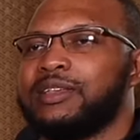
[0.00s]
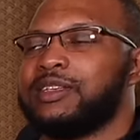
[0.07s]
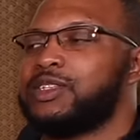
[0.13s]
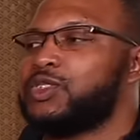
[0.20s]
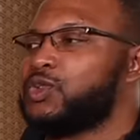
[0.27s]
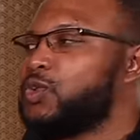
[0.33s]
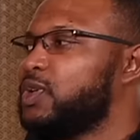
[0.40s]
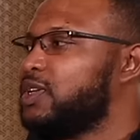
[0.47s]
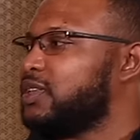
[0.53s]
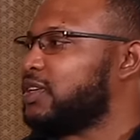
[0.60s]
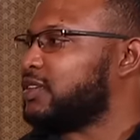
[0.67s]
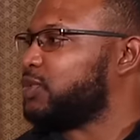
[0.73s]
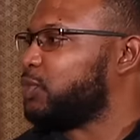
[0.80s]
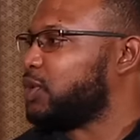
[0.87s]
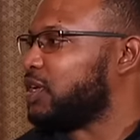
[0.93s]
is the
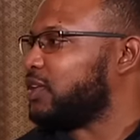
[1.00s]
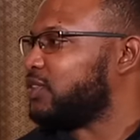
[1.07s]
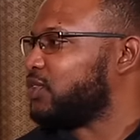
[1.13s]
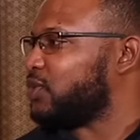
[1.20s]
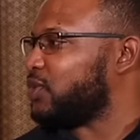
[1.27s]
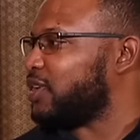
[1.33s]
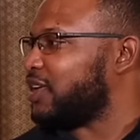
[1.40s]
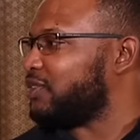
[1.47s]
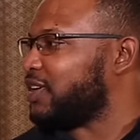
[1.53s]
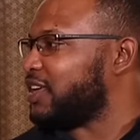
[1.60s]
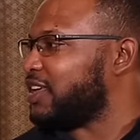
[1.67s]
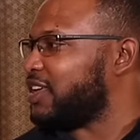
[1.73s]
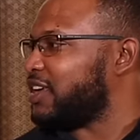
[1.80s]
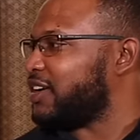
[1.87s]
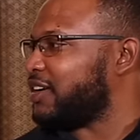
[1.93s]
sweetest playing sound ever
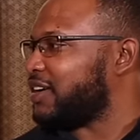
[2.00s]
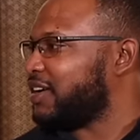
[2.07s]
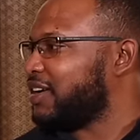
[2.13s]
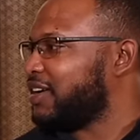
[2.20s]
you hear?